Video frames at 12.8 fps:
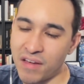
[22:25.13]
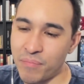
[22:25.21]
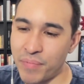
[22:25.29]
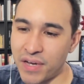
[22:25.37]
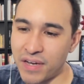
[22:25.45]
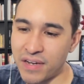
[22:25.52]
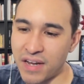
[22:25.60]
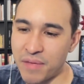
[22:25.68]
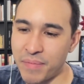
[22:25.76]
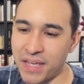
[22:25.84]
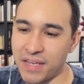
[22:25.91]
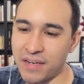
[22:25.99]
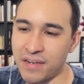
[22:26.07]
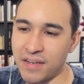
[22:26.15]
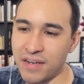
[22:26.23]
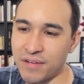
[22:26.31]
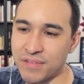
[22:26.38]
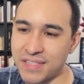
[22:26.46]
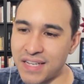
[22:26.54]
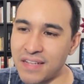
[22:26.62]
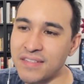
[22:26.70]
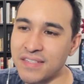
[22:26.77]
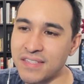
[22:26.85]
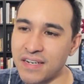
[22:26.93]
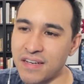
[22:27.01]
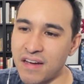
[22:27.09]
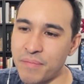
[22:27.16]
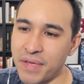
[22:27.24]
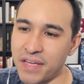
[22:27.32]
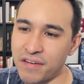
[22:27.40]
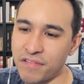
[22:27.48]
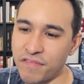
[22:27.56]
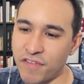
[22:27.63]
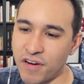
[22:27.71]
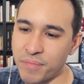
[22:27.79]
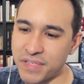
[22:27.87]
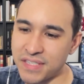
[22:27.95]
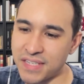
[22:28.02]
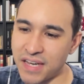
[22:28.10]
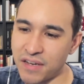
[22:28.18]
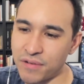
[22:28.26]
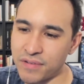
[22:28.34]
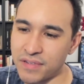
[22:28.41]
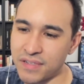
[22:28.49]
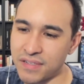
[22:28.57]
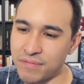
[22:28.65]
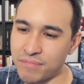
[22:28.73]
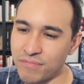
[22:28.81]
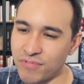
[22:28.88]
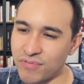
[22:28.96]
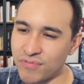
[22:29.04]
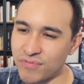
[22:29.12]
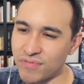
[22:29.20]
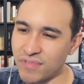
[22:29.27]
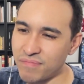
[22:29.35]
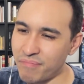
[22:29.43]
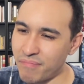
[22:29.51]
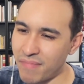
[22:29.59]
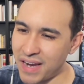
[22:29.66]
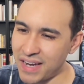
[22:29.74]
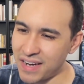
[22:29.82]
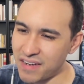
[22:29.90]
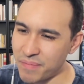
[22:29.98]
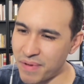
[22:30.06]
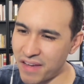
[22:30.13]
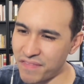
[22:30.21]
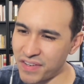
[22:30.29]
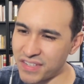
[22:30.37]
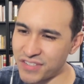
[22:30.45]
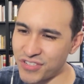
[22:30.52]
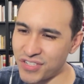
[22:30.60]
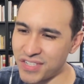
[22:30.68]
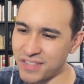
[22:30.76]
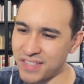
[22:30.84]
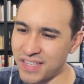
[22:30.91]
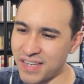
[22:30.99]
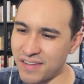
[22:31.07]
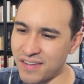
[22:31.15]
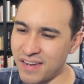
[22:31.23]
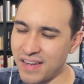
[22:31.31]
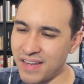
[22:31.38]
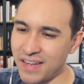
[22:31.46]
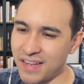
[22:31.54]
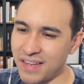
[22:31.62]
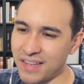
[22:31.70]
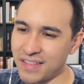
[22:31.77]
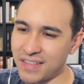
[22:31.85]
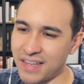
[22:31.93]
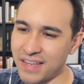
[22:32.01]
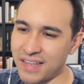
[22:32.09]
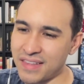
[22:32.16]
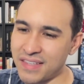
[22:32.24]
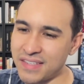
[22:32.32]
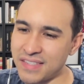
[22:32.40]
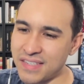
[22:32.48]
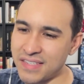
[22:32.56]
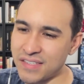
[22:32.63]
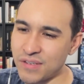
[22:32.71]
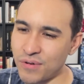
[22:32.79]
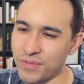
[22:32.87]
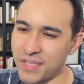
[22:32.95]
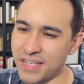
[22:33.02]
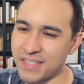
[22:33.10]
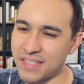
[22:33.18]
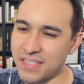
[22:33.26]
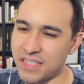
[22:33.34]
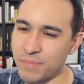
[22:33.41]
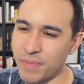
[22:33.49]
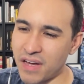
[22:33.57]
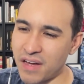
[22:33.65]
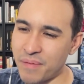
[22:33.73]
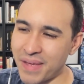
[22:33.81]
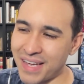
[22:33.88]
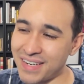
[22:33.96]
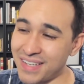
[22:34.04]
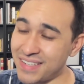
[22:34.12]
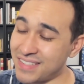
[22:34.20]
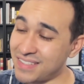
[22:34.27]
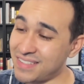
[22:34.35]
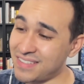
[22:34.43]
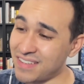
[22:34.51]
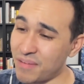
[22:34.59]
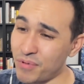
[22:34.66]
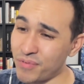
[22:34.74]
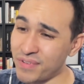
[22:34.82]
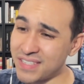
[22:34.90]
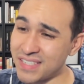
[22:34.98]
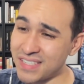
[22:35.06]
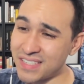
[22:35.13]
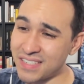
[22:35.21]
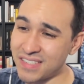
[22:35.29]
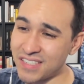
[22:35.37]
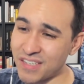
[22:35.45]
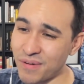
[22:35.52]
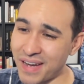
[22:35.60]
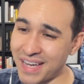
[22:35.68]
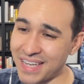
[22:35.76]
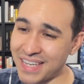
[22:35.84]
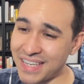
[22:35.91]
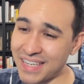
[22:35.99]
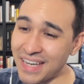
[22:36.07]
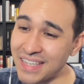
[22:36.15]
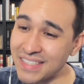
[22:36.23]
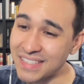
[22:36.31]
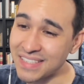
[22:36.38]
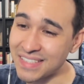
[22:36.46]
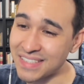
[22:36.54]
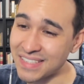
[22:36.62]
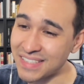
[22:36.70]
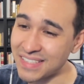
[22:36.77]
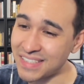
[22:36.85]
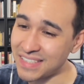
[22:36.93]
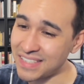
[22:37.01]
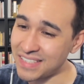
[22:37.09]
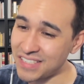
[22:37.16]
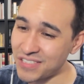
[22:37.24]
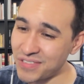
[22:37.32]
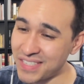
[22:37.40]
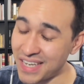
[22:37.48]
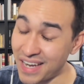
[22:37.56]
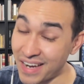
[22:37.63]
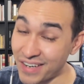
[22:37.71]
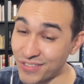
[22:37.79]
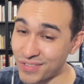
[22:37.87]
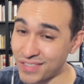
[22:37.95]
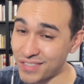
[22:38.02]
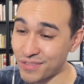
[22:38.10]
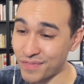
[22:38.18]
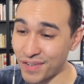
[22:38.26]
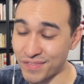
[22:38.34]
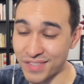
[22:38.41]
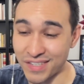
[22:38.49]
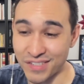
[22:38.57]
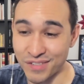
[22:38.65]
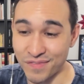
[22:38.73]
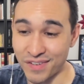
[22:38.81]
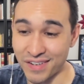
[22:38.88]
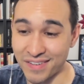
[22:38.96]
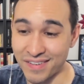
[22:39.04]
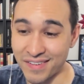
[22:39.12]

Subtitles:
But, I mean, Salandit's going to come in, farm this down. Might end up having to shield here. Like, this is only a Seed Bomb, and it's double resisted, so I guess he doesn't need to. Yeah, actually survives that just fine.